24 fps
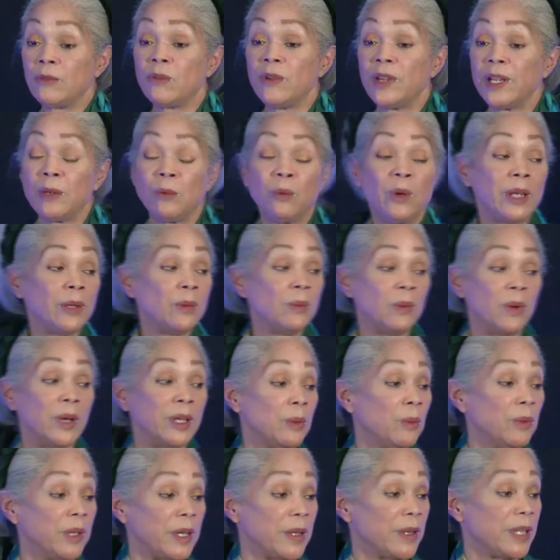rid.
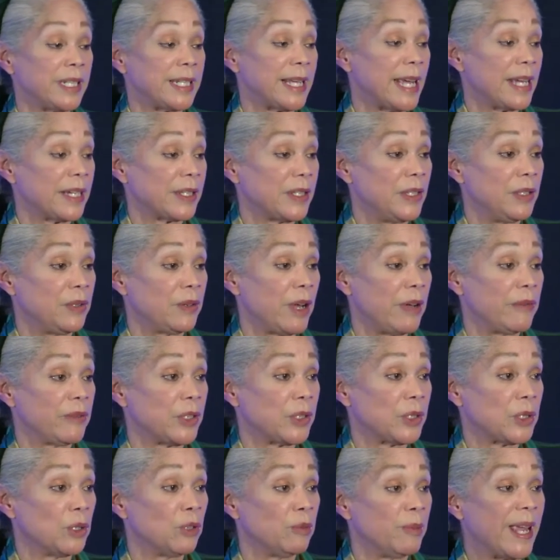One of the taxi drivers
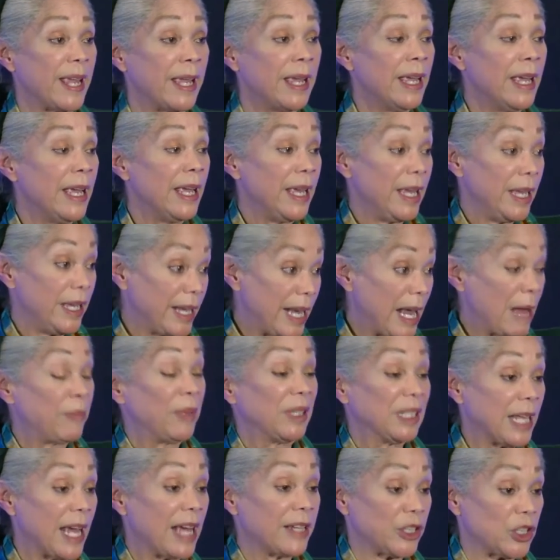told me in
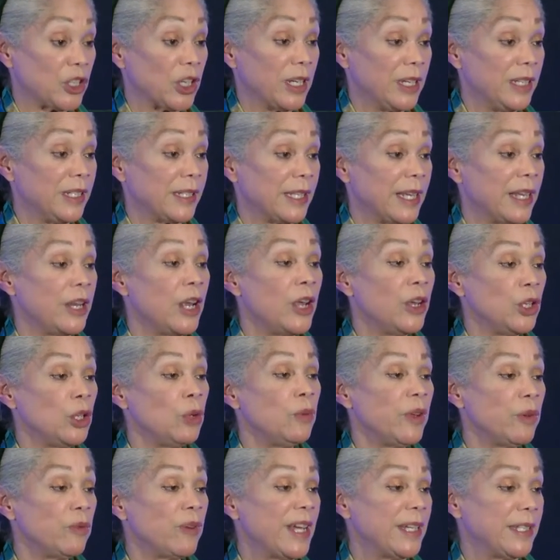Appalachia. He said, "You
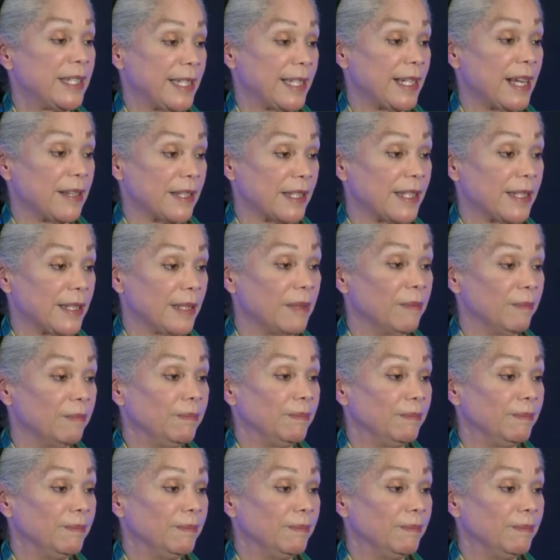erased us.